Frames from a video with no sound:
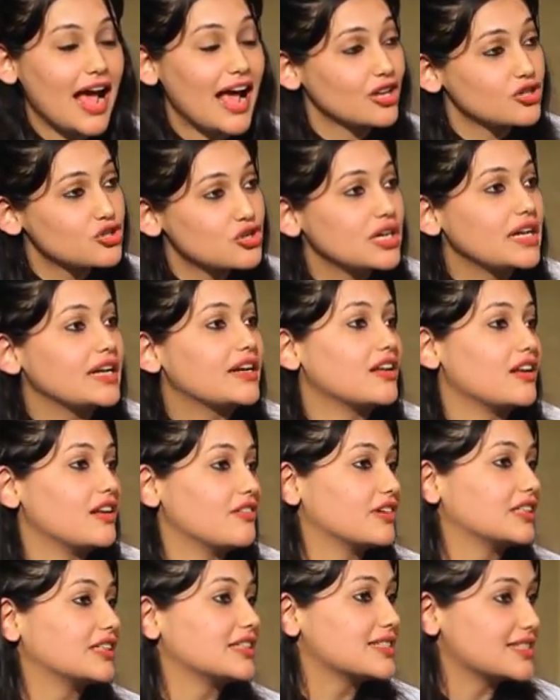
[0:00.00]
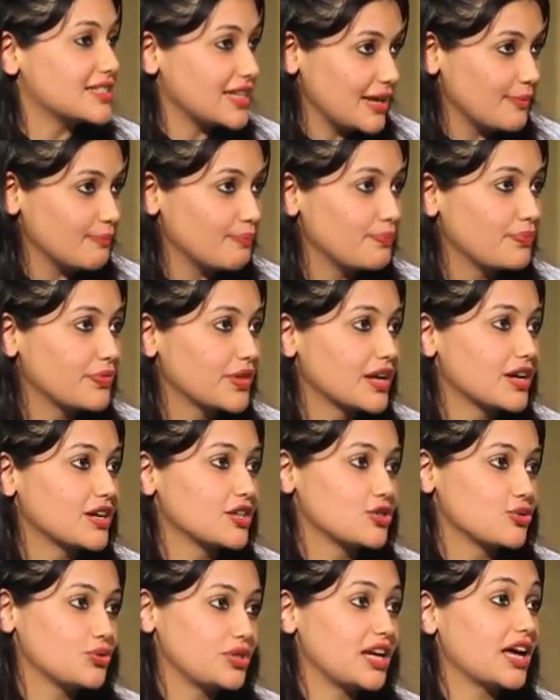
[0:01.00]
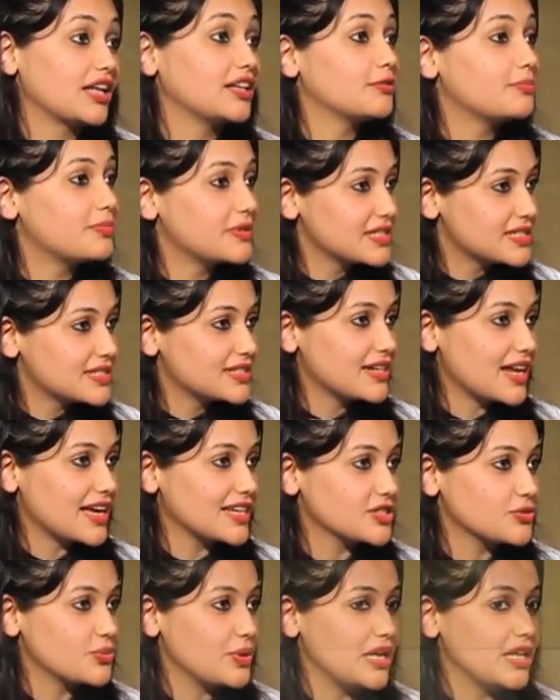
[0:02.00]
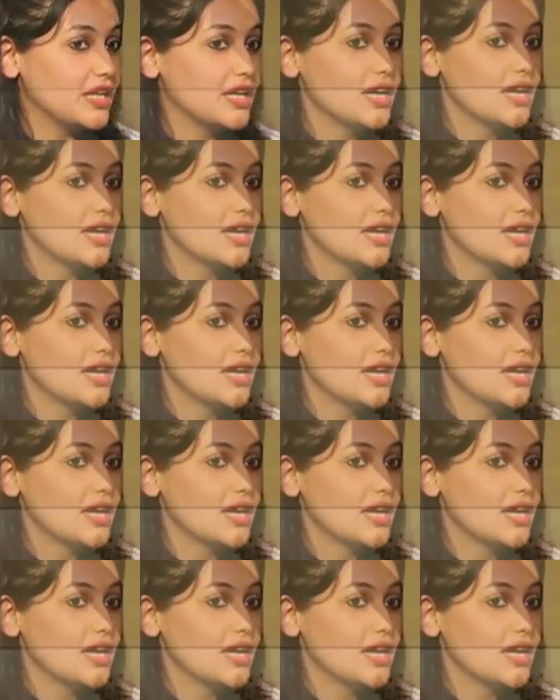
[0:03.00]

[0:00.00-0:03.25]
actually deliver the same to the other person as well.